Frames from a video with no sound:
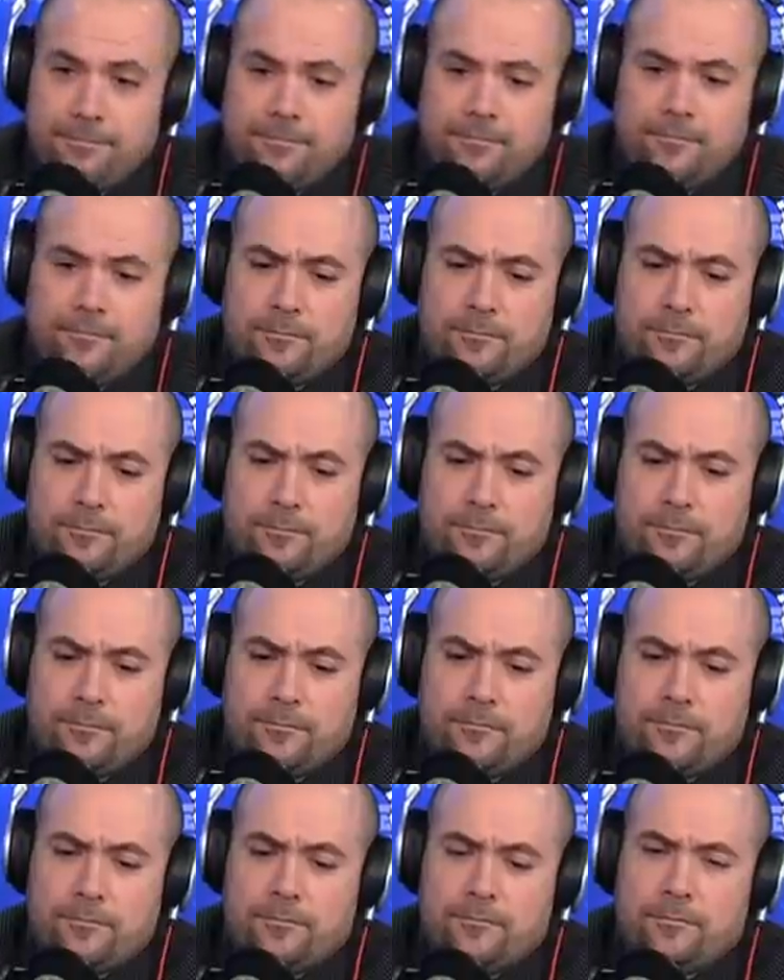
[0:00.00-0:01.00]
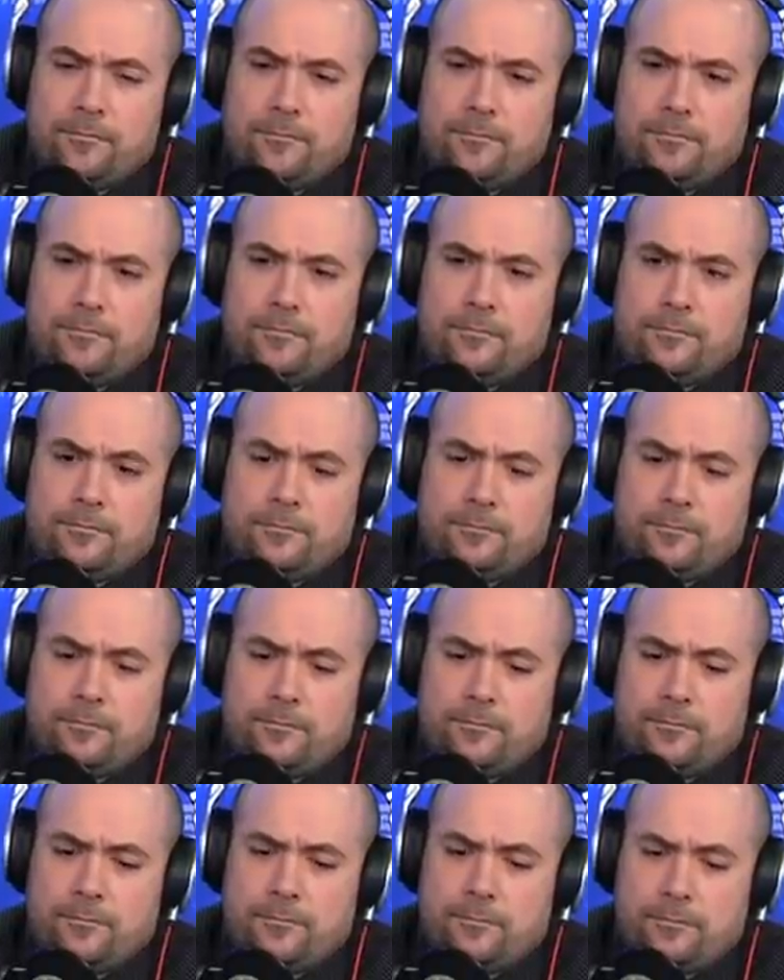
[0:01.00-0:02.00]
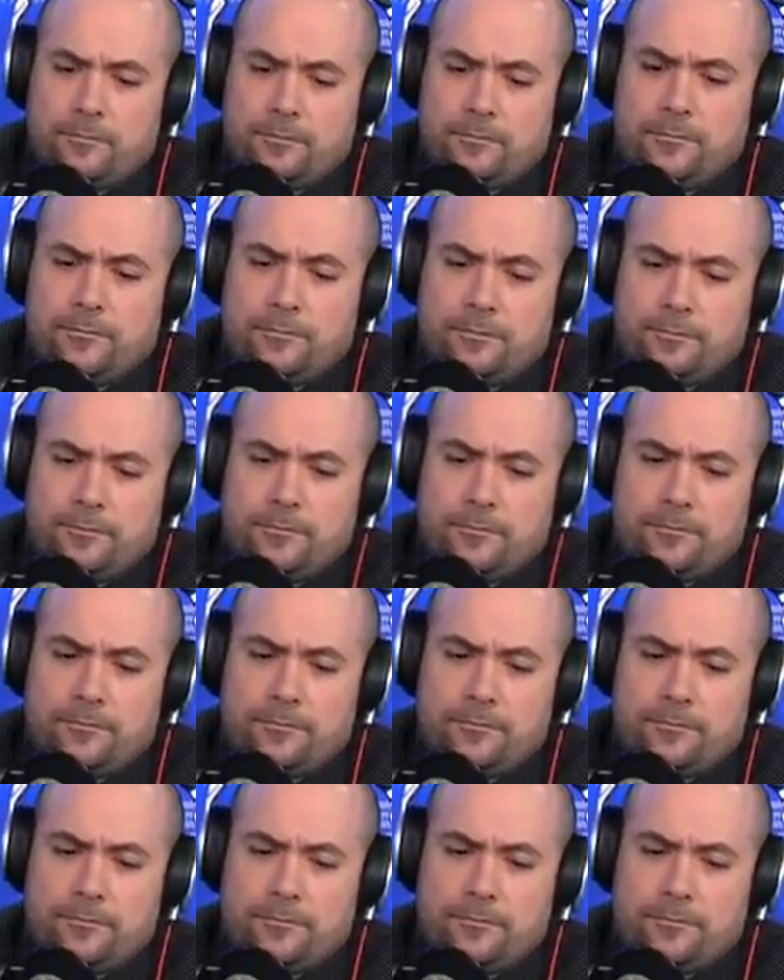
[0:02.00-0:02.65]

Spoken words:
This person isn't speaking.